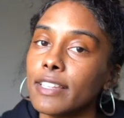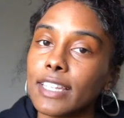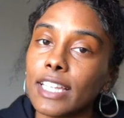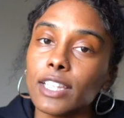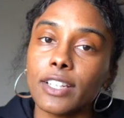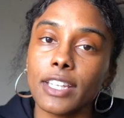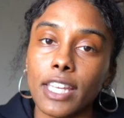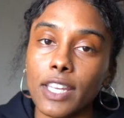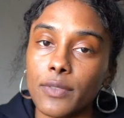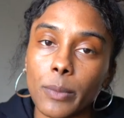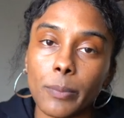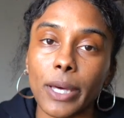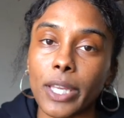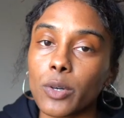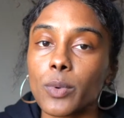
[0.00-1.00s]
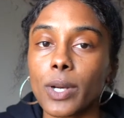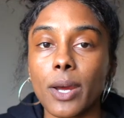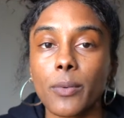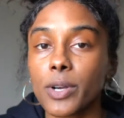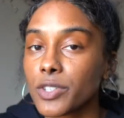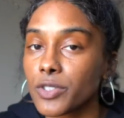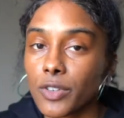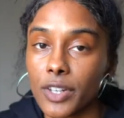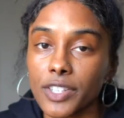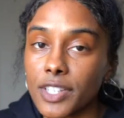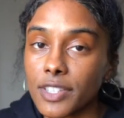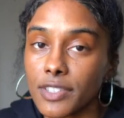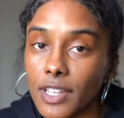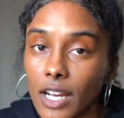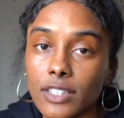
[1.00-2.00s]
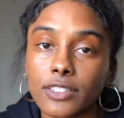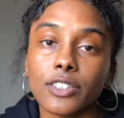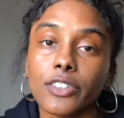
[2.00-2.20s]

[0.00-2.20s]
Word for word: They look even better when I wear scrunchy socks.